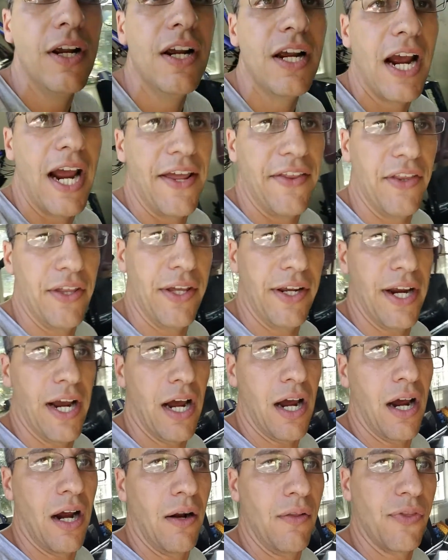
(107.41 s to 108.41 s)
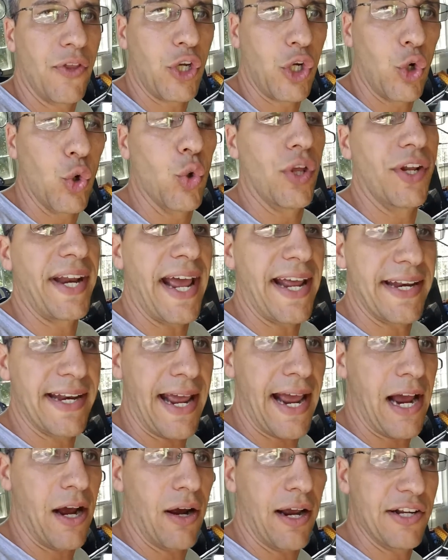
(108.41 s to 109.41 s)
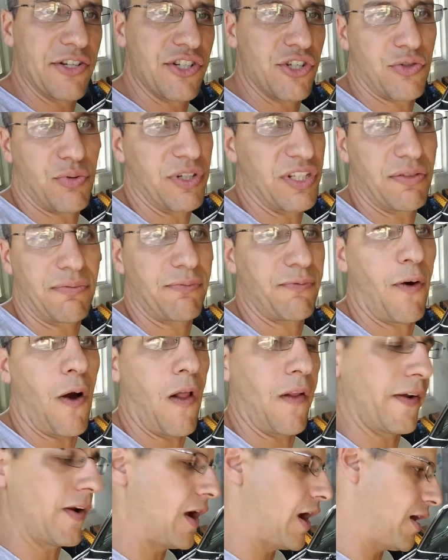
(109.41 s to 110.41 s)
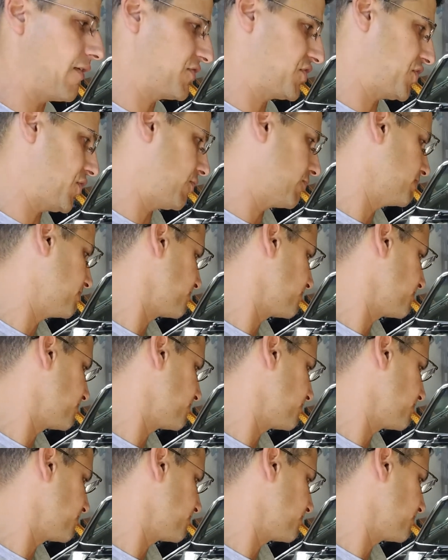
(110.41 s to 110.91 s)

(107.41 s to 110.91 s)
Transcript: and the coolant it just was falling off. So